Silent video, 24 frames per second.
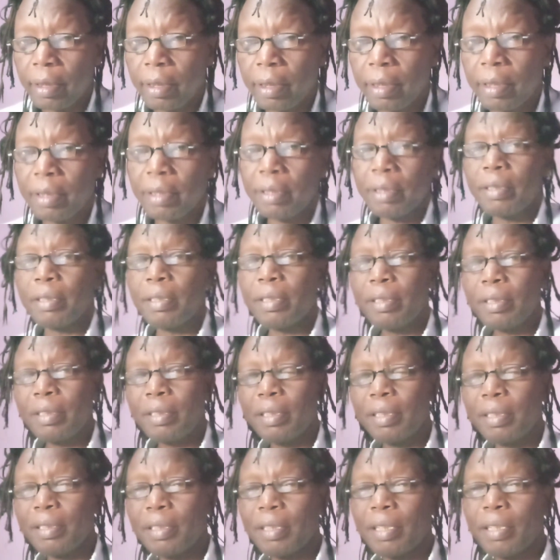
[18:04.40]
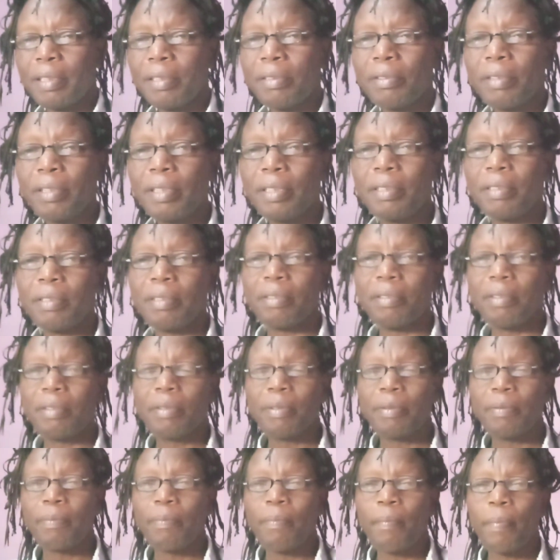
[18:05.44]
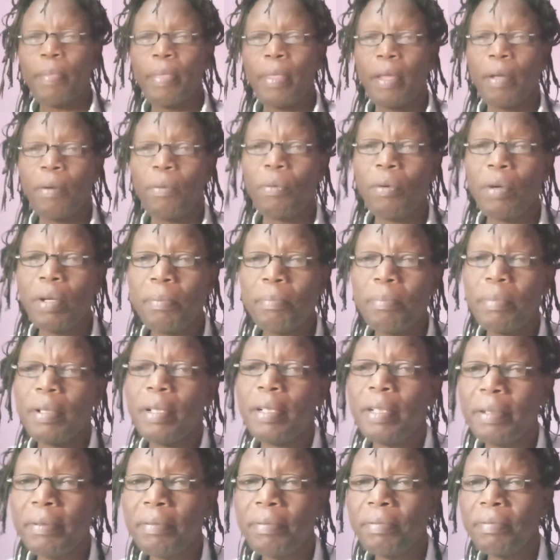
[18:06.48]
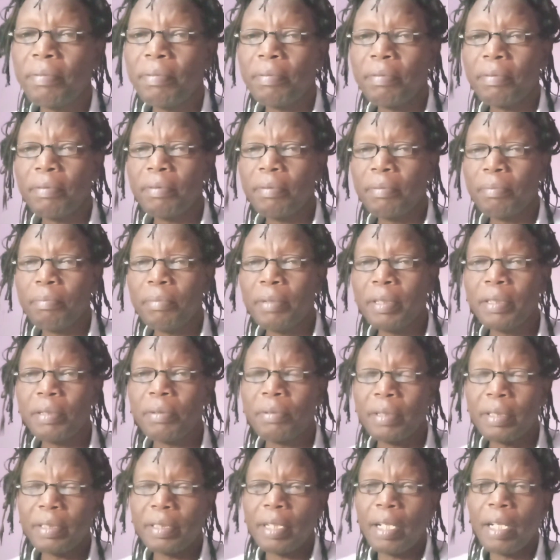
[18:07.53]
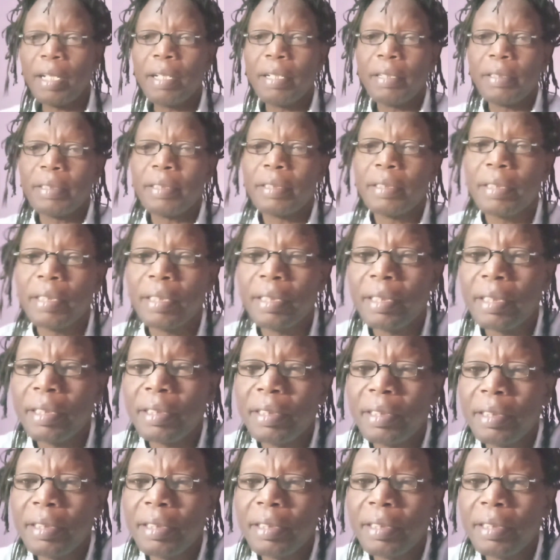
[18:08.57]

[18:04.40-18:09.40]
These things are strange, you know. When belief meet with science, and